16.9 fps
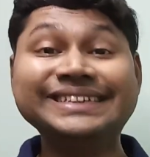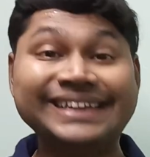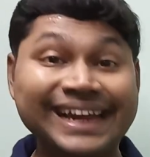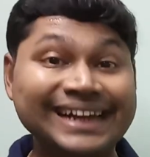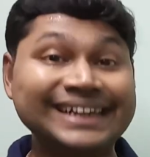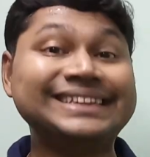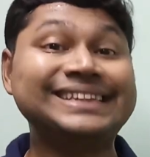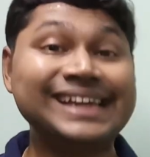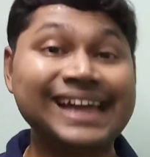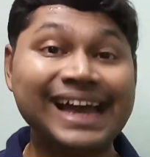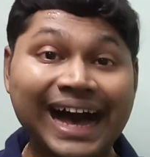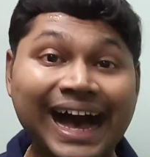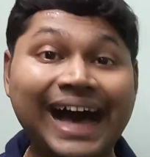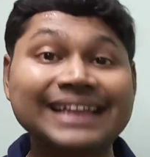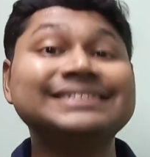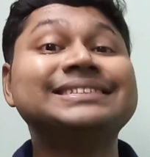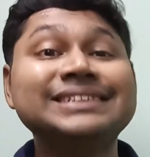get the
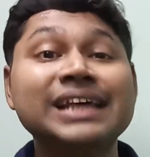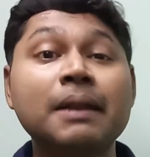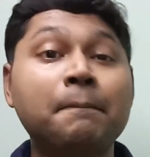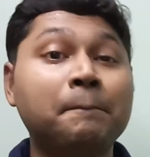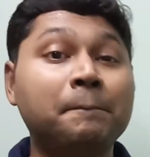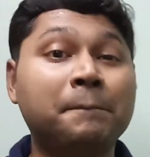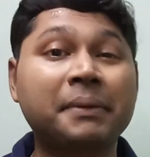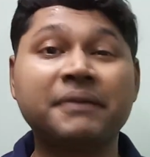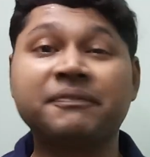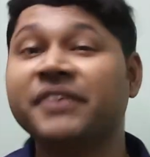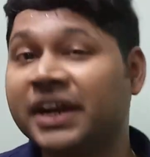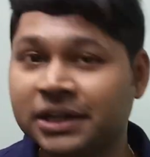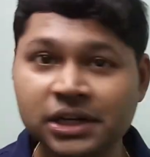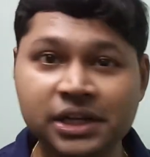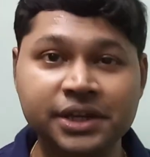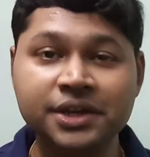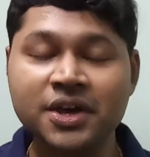answer
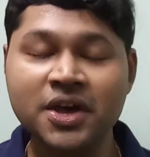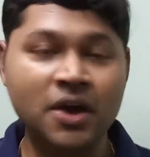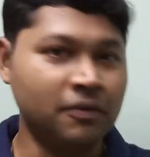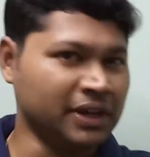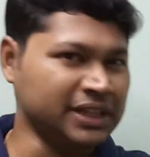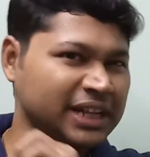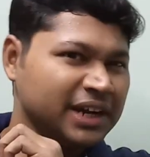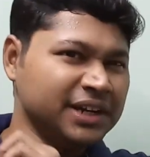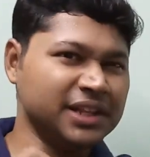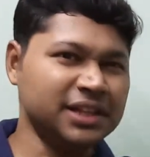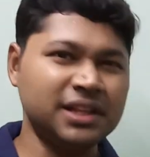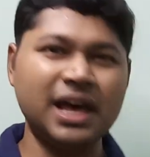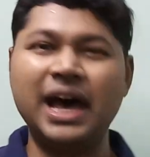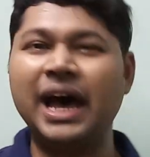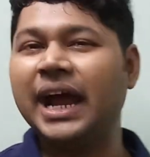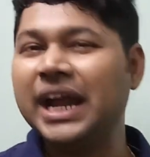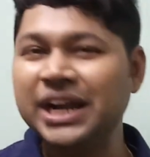perfectly. Whether it is the
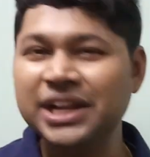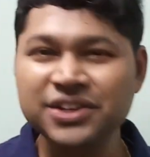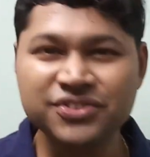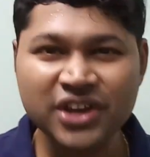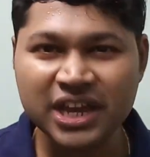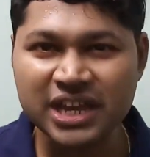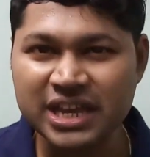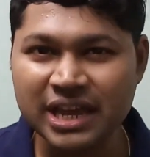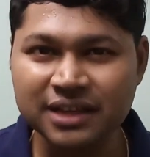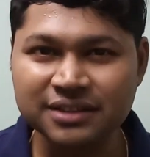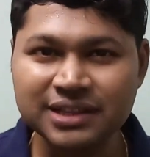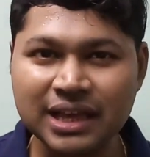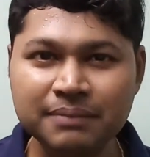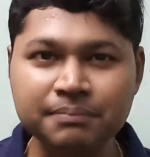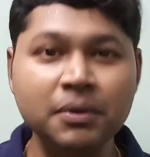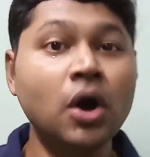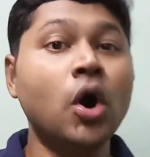IIT JEE
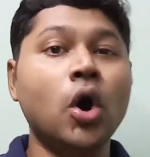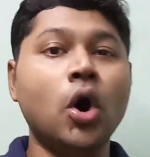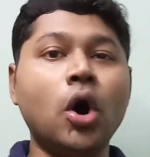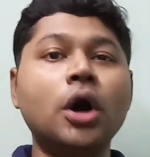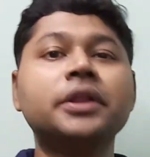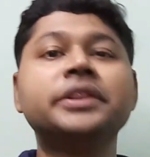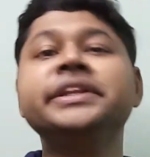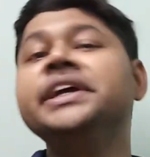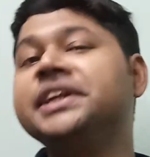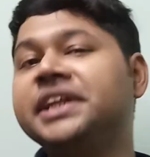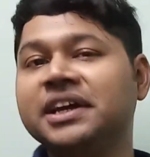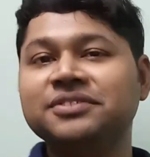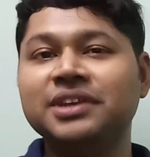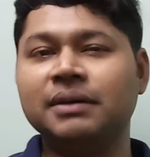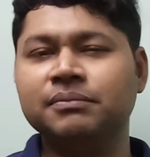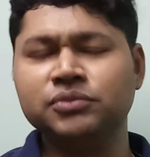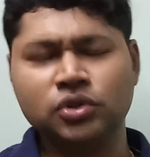exam or NEET
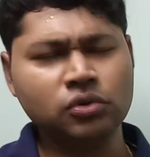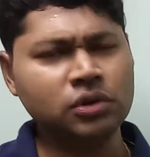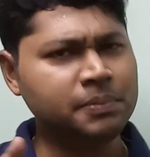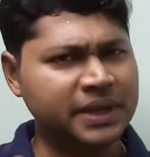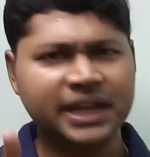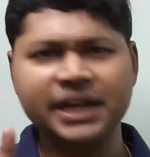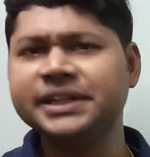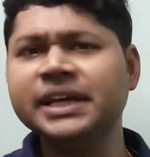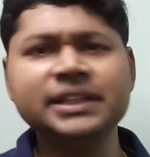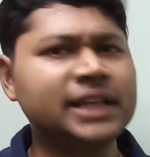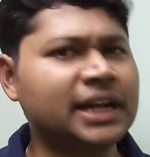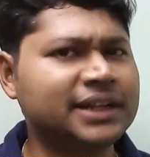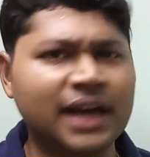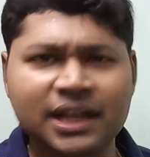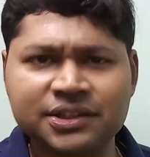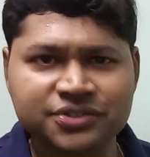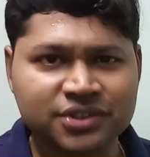exam, you will be getting that
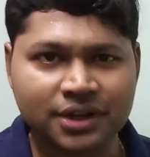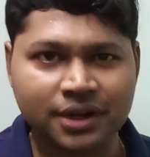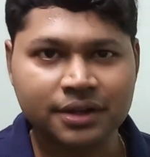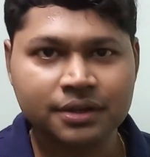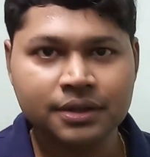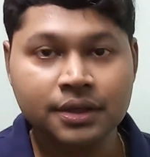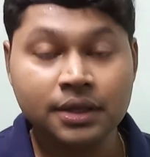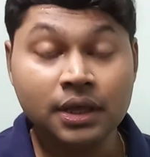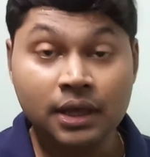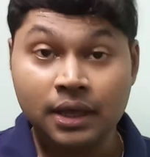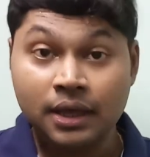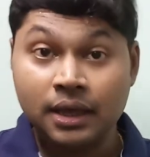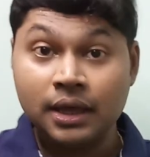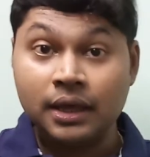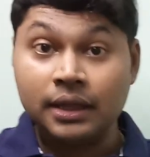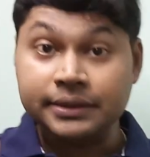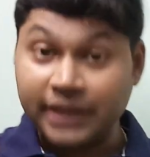answer.
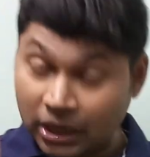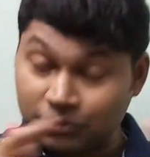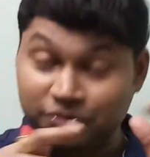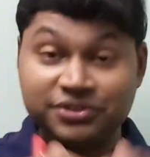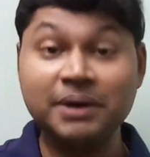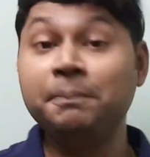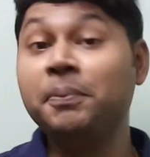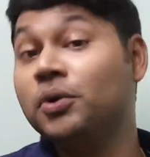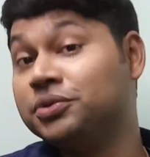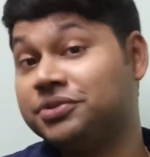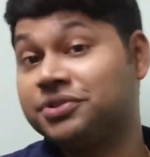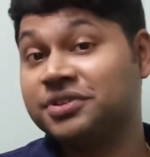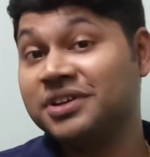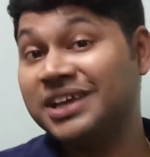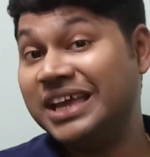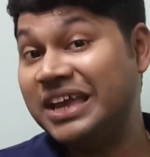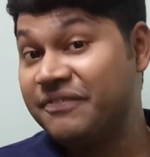Now
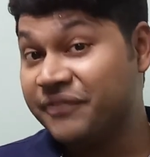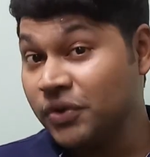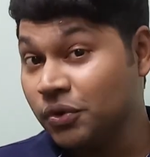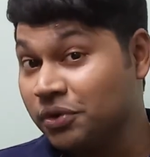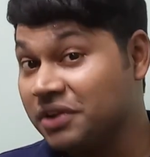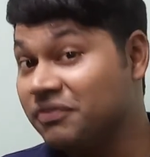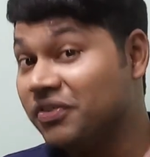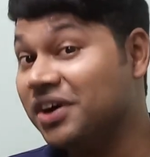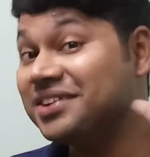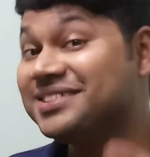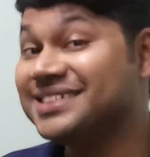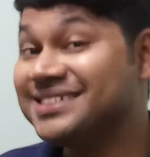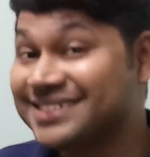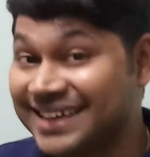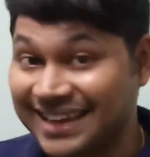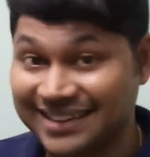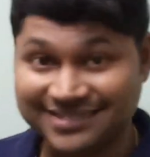suppose if you reverse
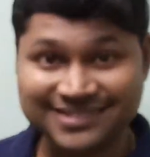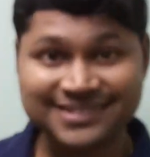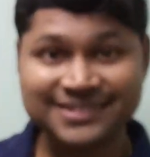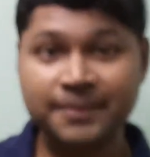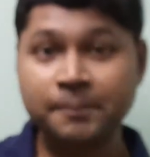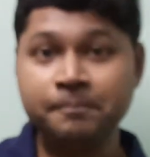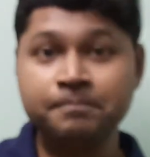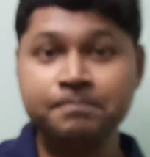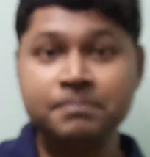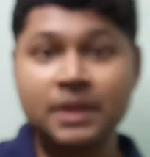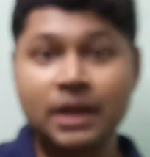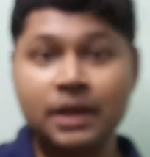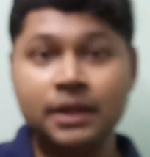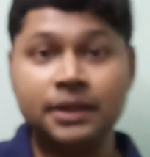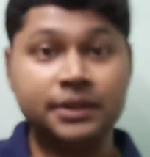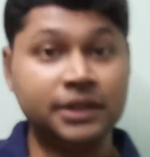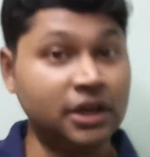this case.
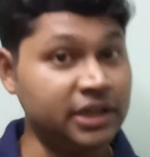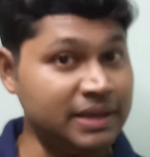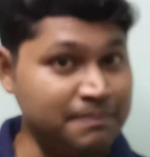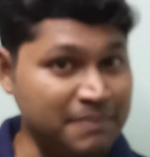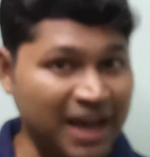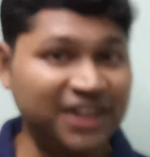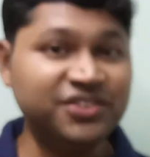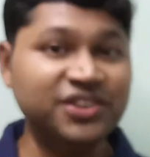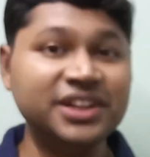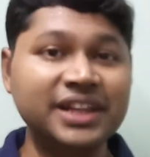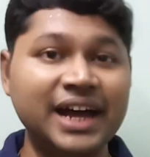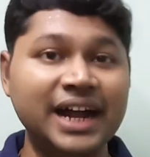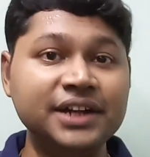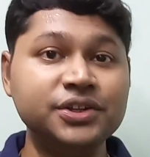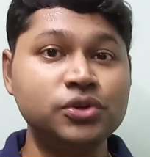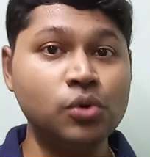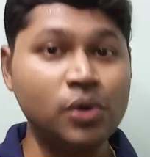Now imagine
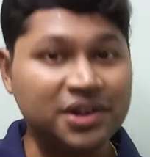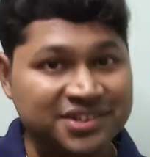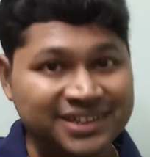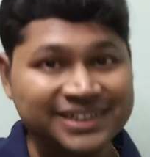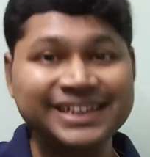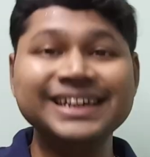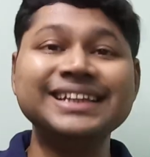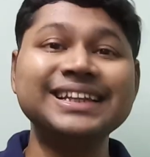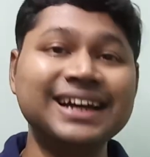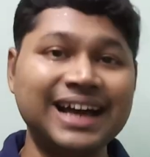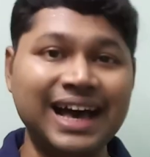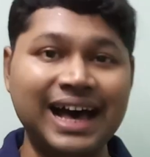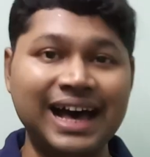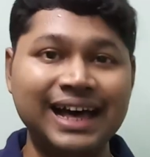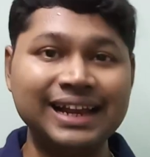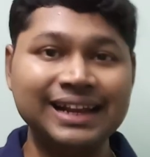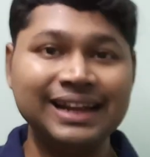that you are sitting in a
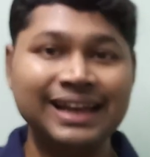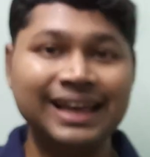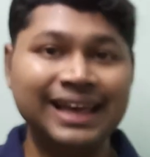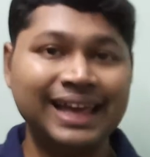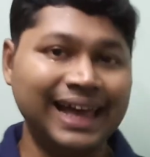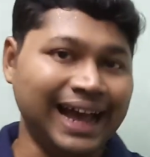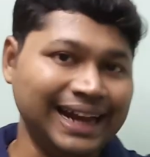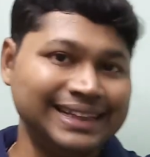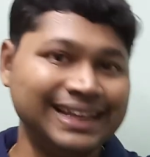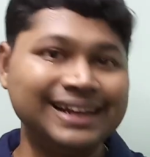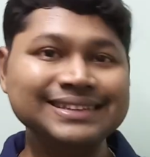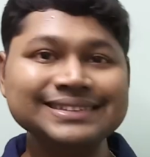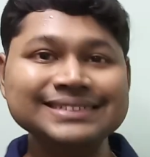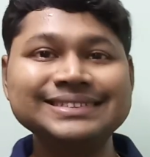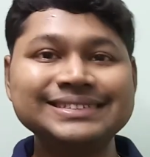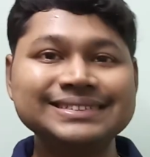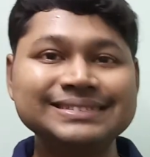car and there is a